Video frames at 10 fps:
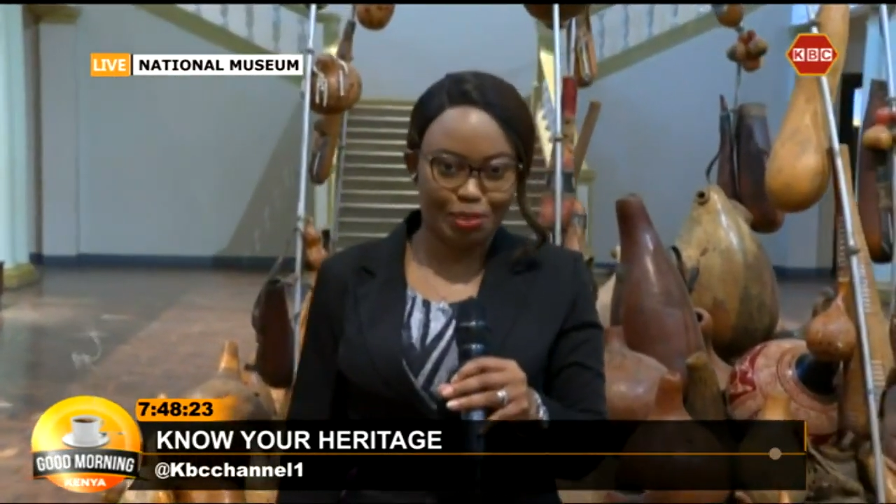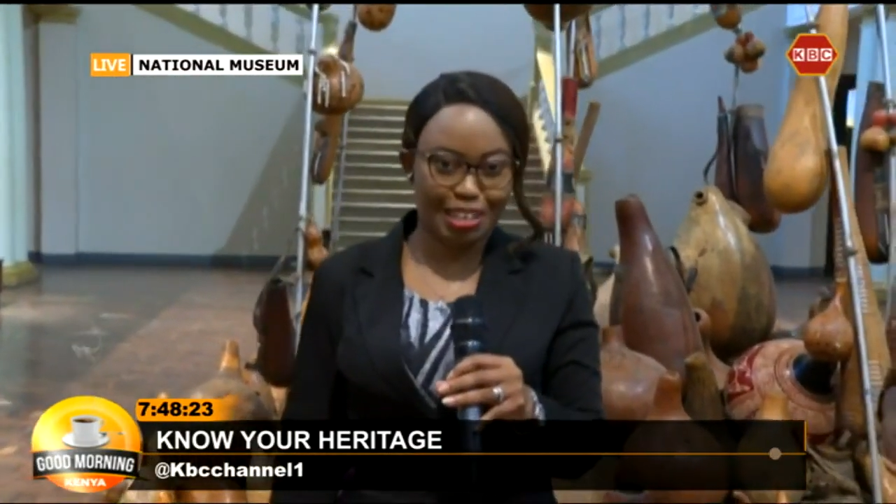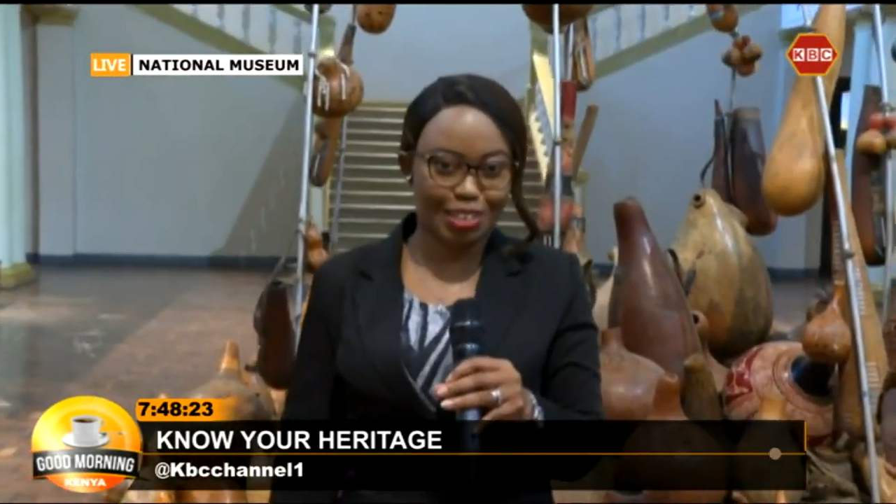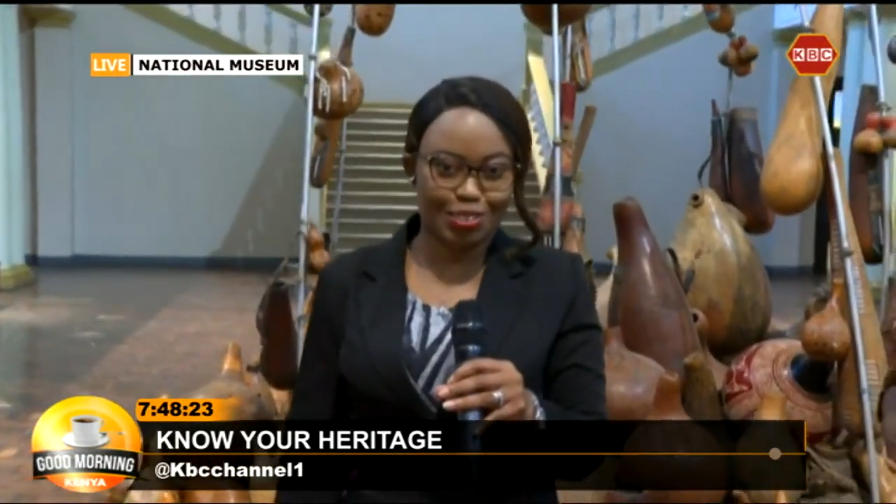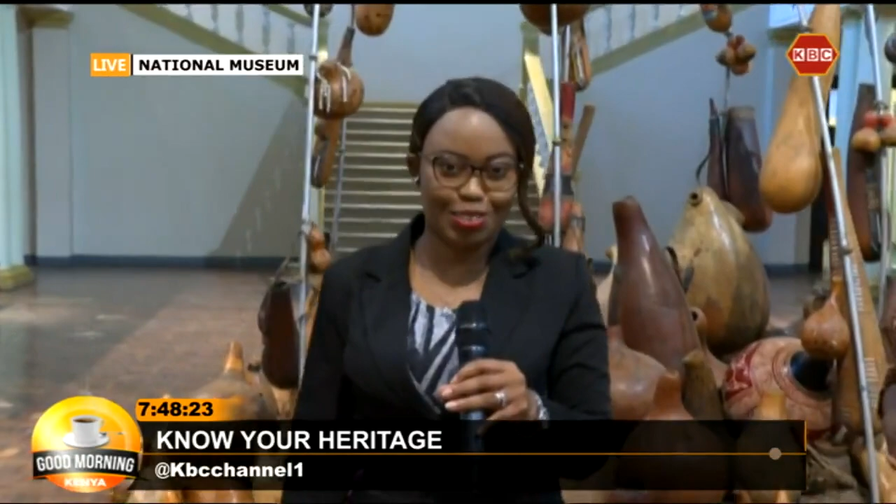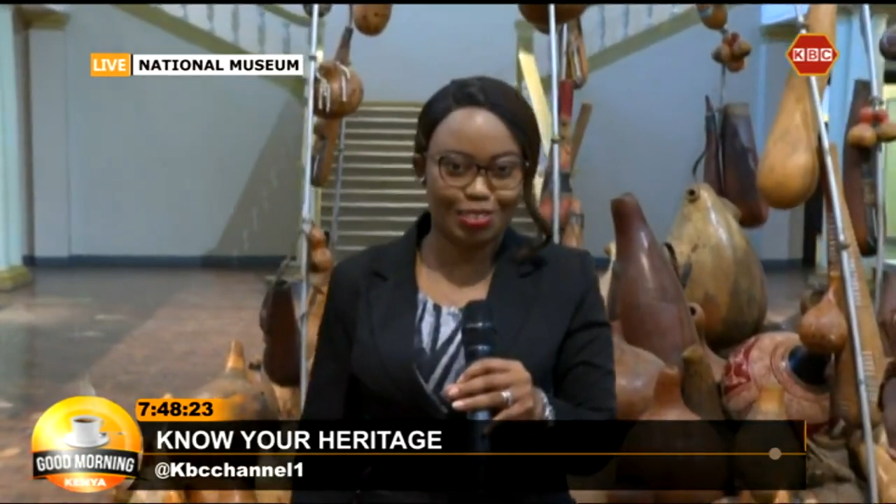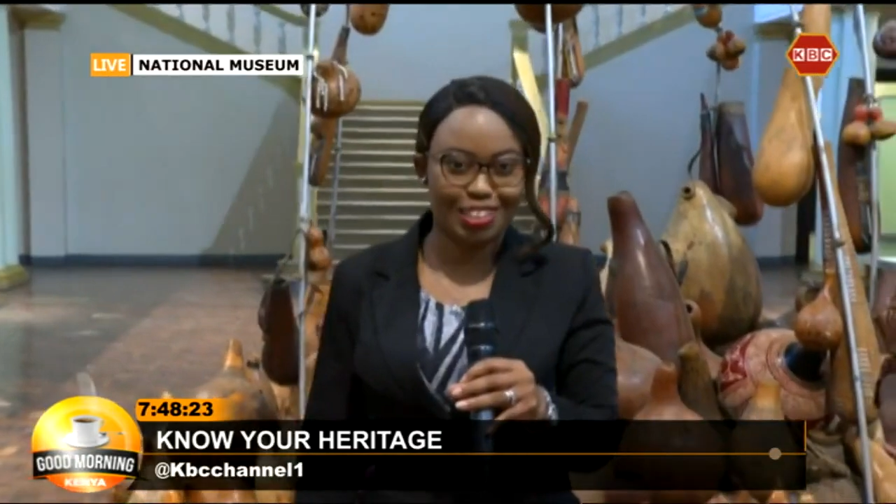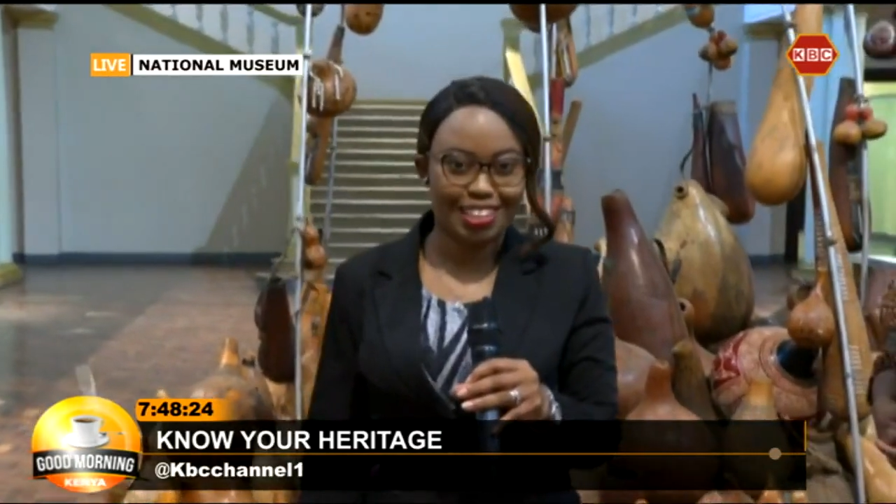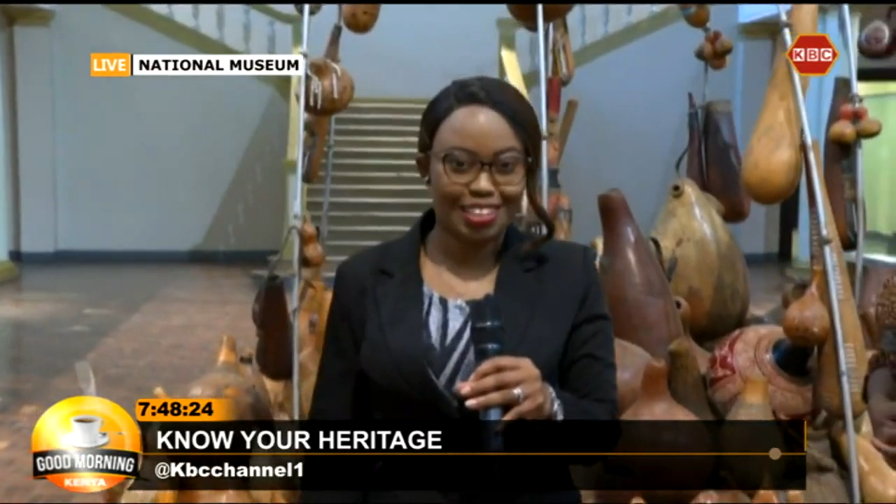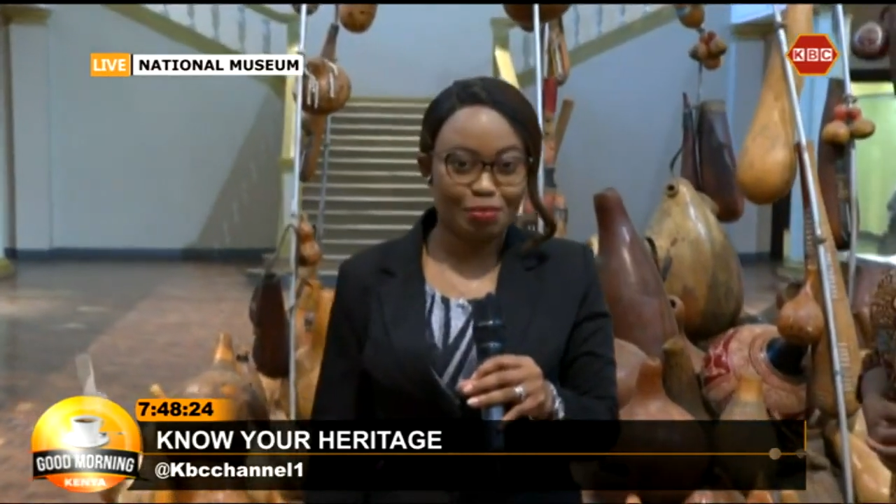National
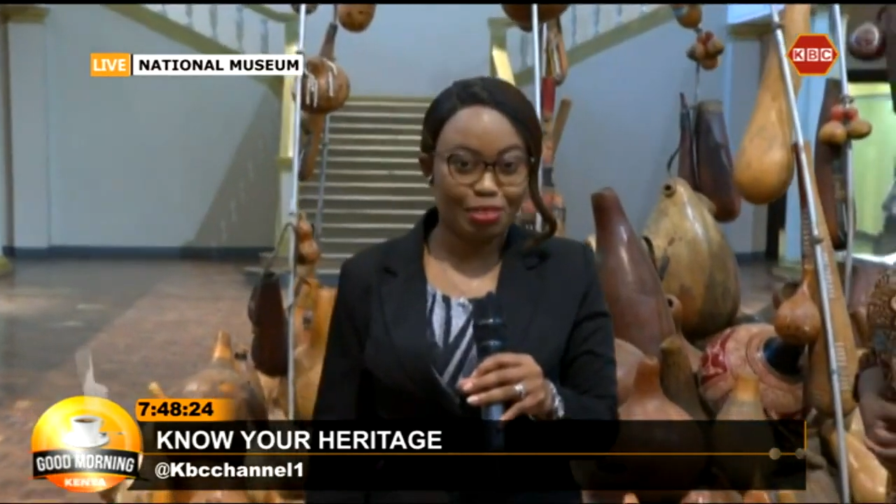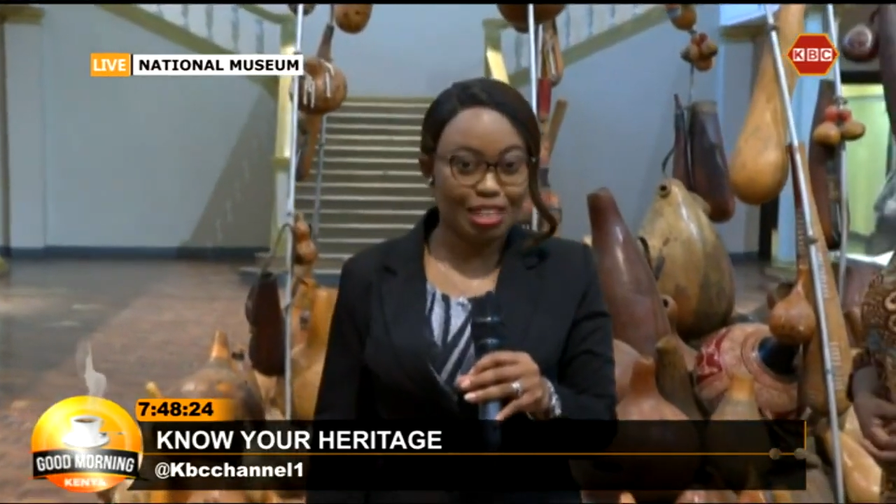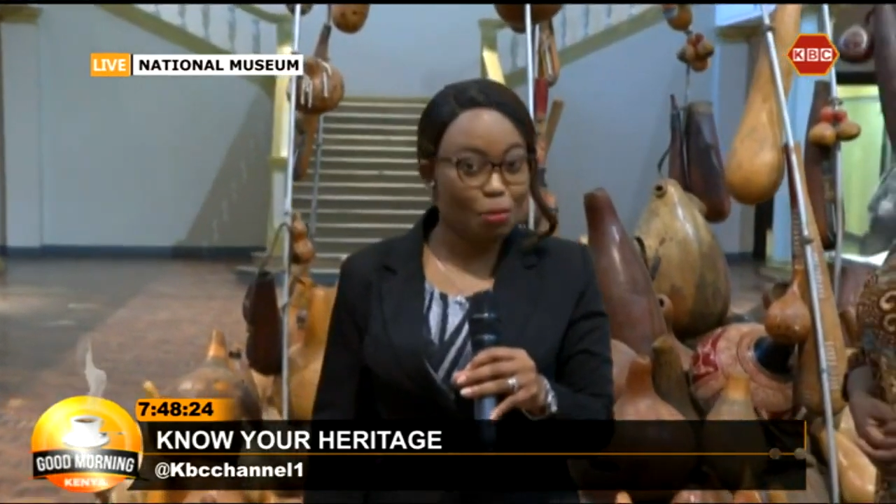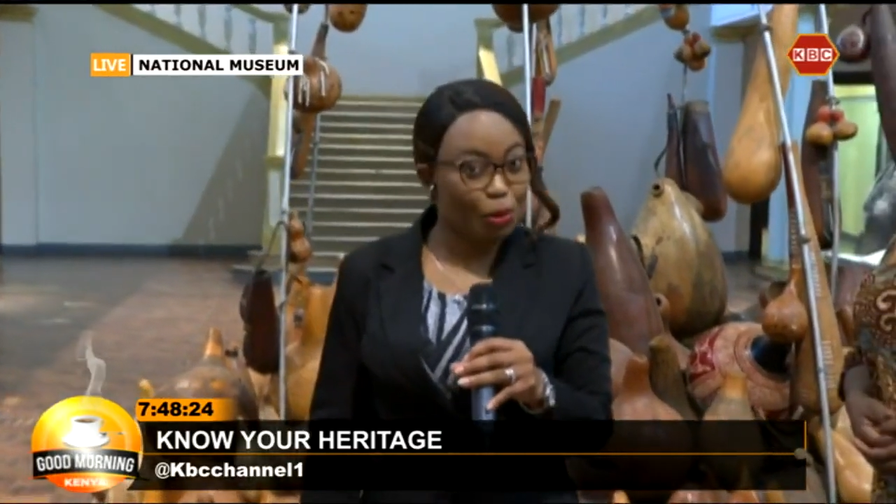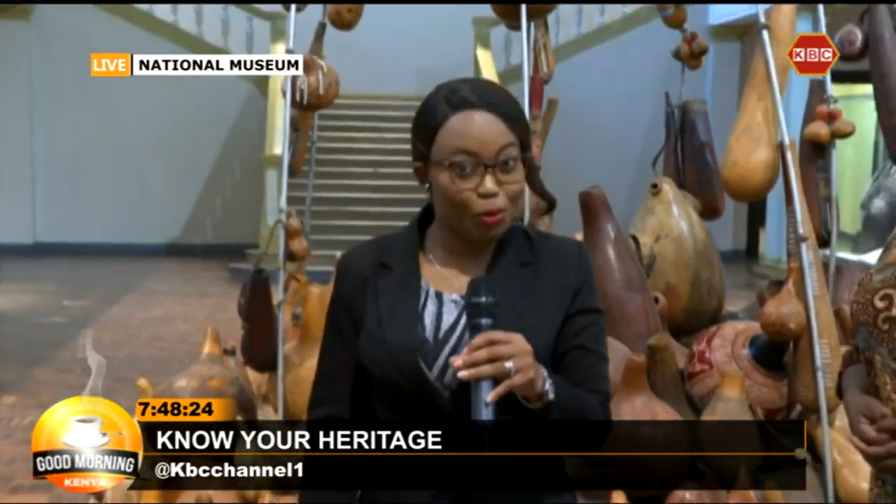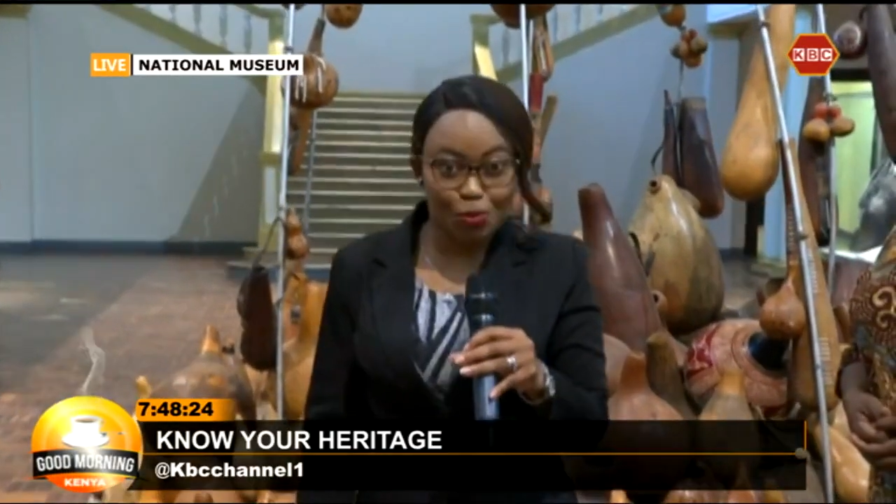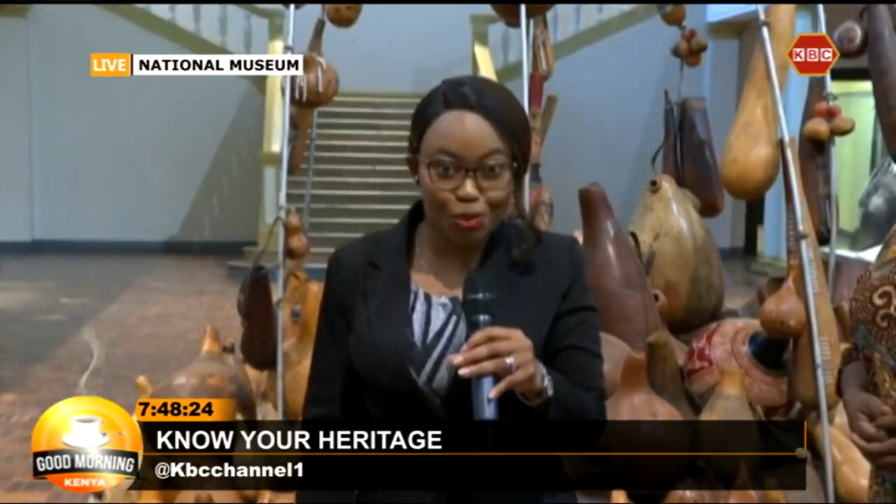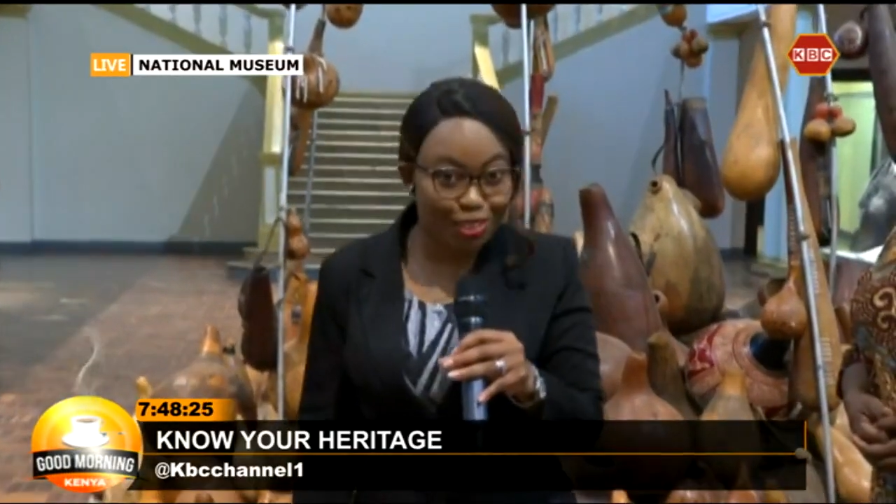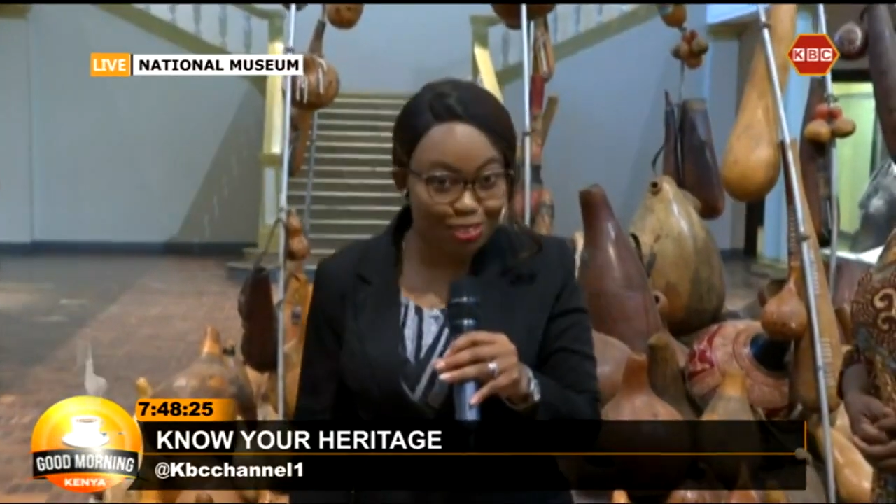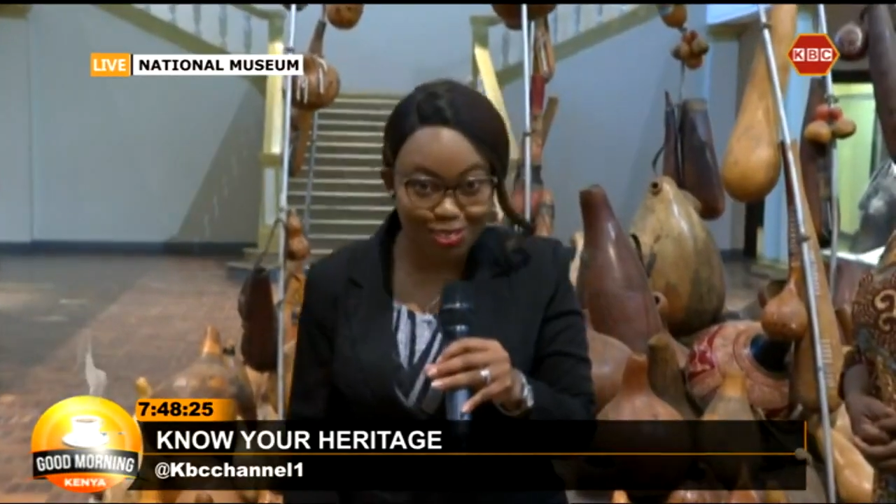Museum, I don't know
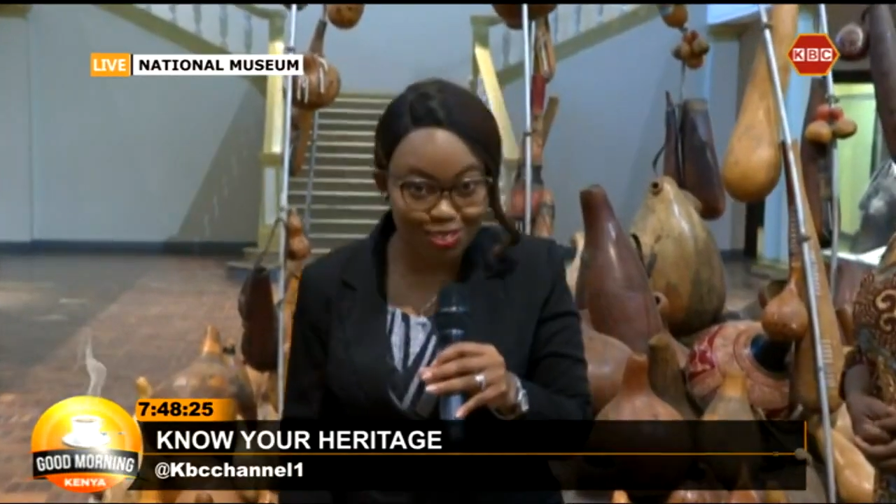what you're